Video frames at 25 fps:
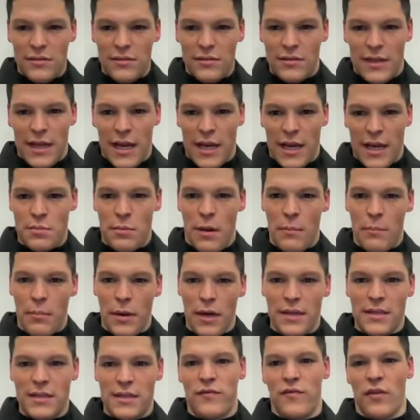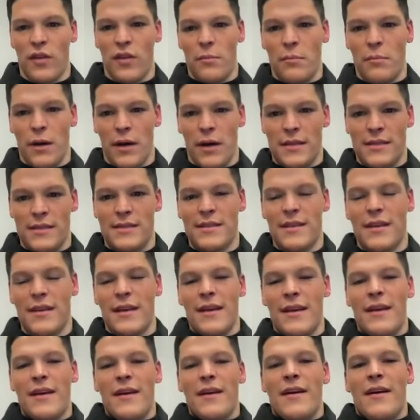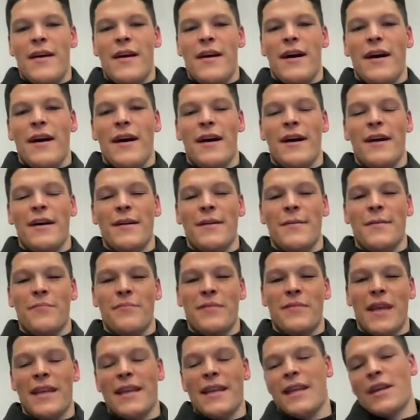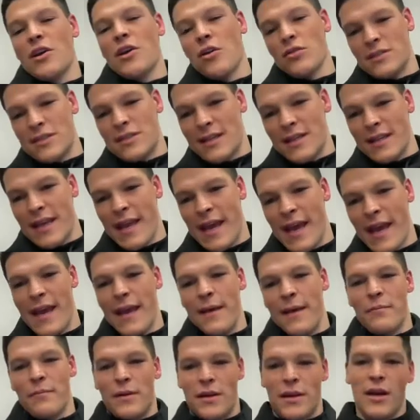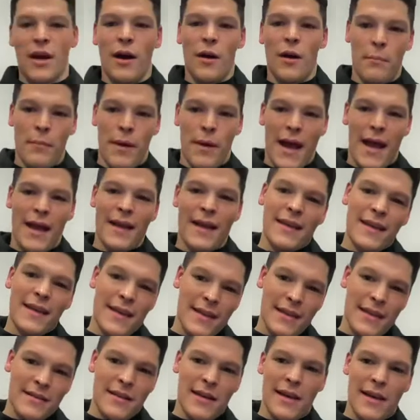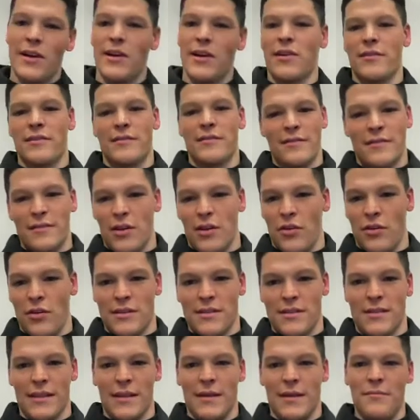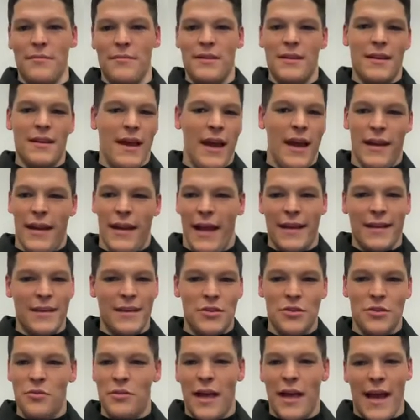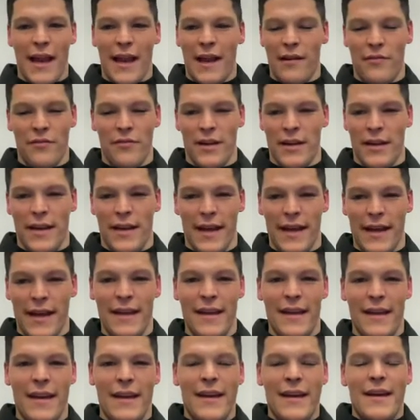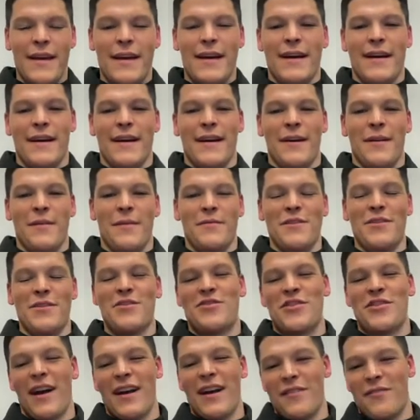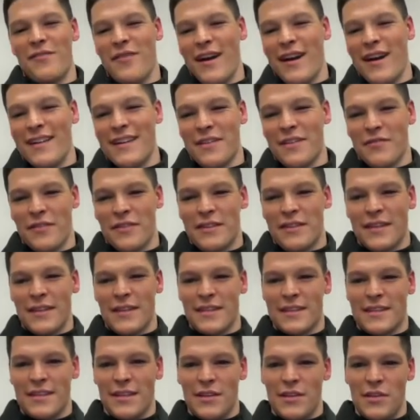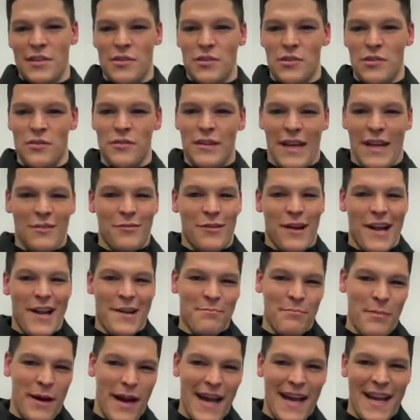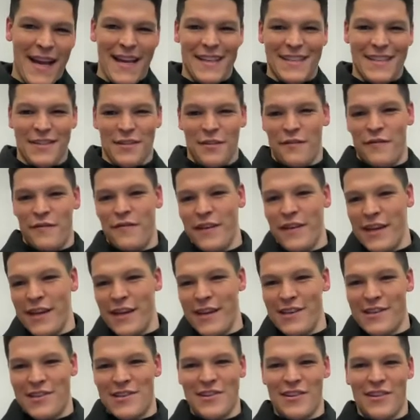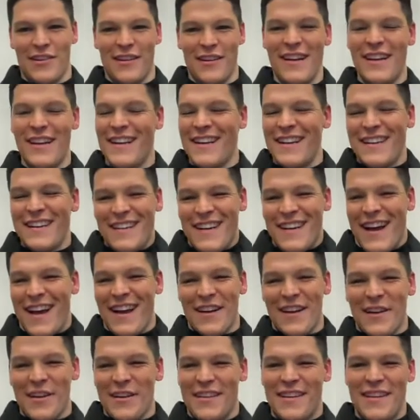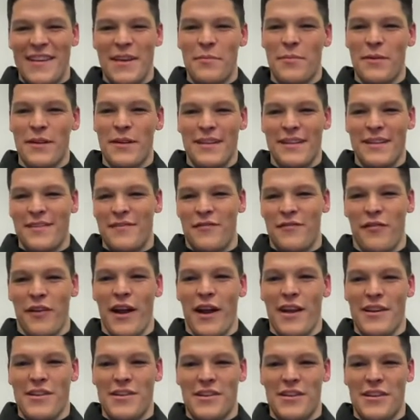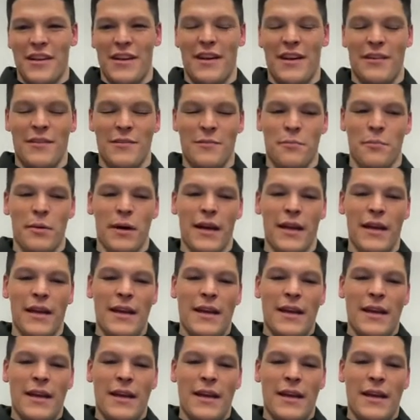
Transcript: catch my bus for the bus. And then go to the game, come back, eat dinner, go to sleep, and like do that every day. You try to find different things to do, like ride bikes or fish or I don't know, keep it fresh, But